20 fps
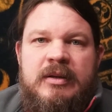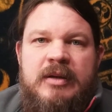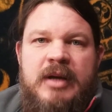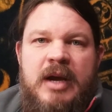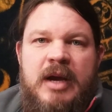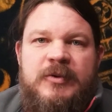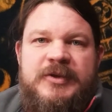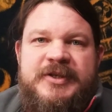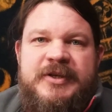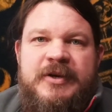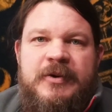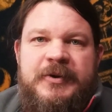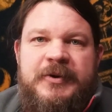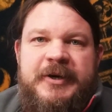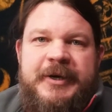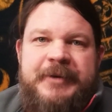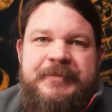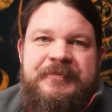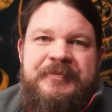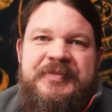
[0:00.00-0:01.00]
Hey, what's going
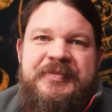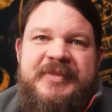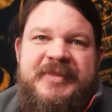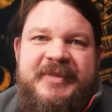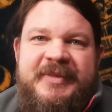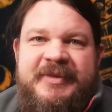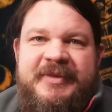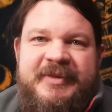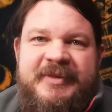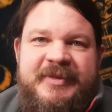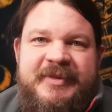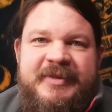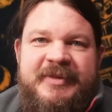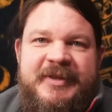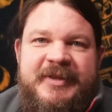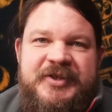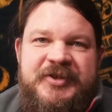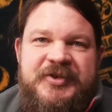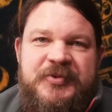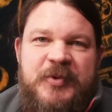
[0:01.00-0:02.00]
on?
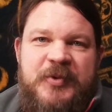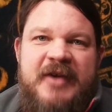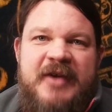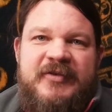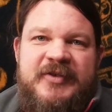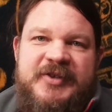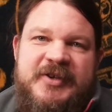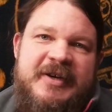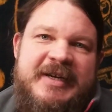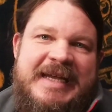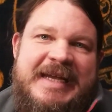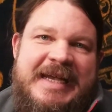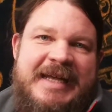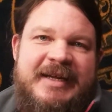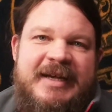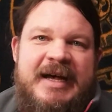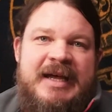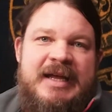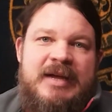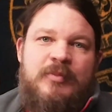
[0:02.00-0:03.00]
This is Raven's
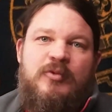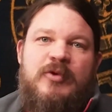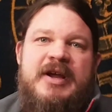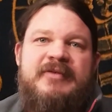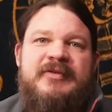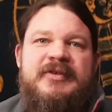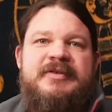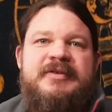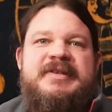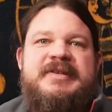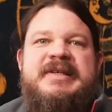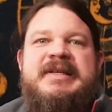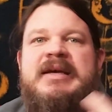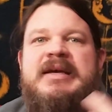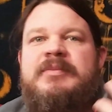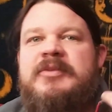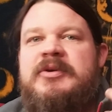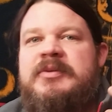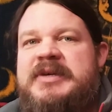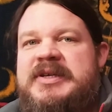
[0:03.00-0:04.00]
Arcana. I am Raven. Today
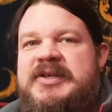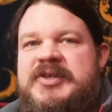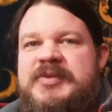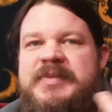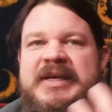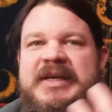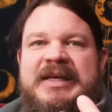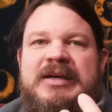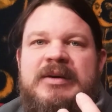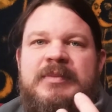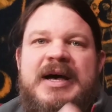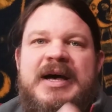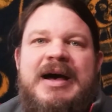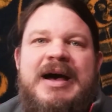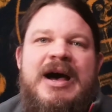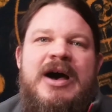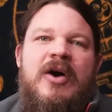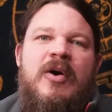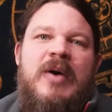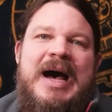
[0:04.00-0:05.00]
I'm going to be speaking about
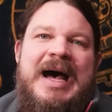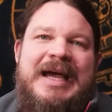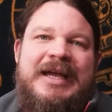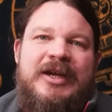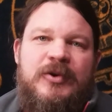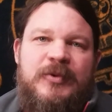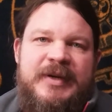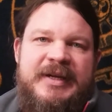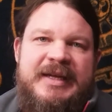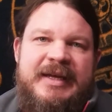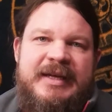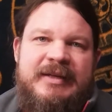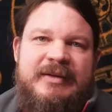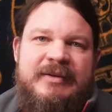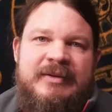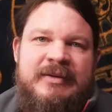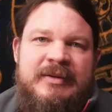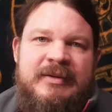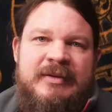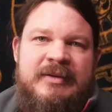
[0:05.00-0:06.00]
how I create
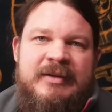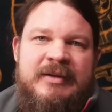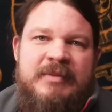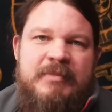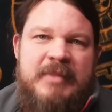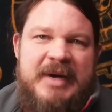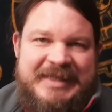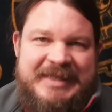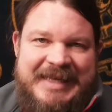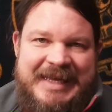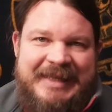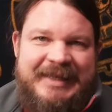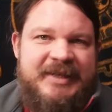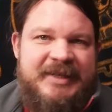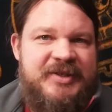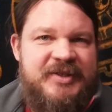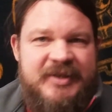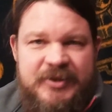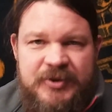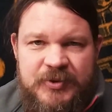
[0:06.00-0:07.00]
my daily
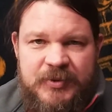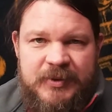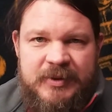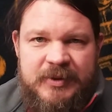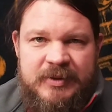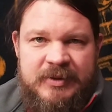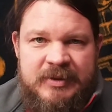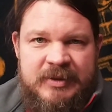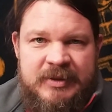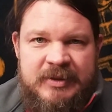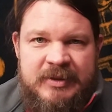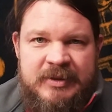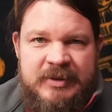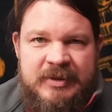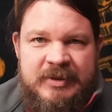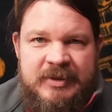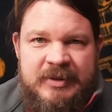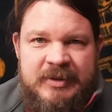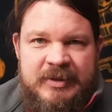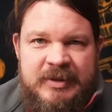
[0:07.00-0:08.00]
sigil
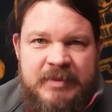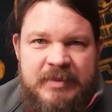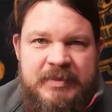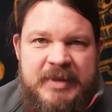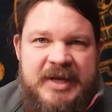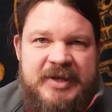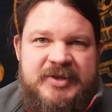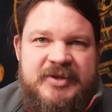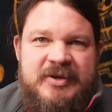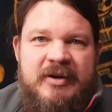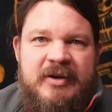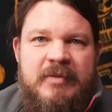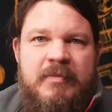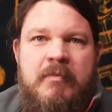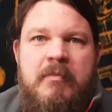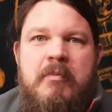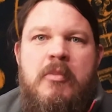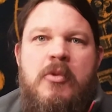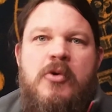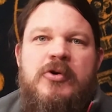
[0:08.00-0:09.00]
based on a
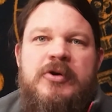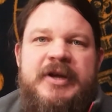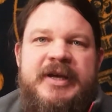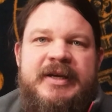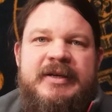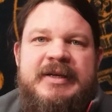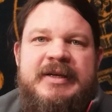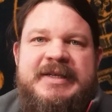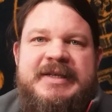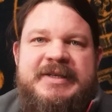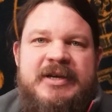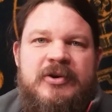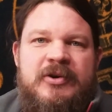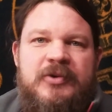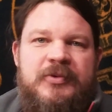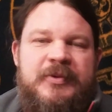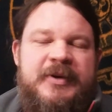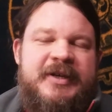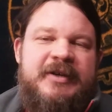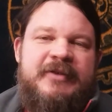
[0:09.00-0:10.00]
morning
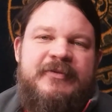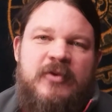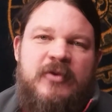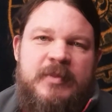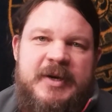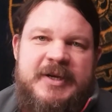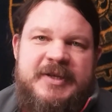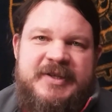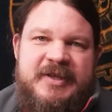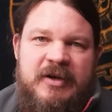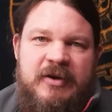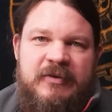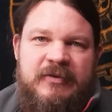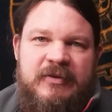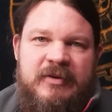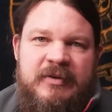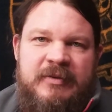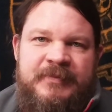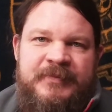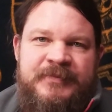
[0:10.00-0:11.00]
tarot reading for myself.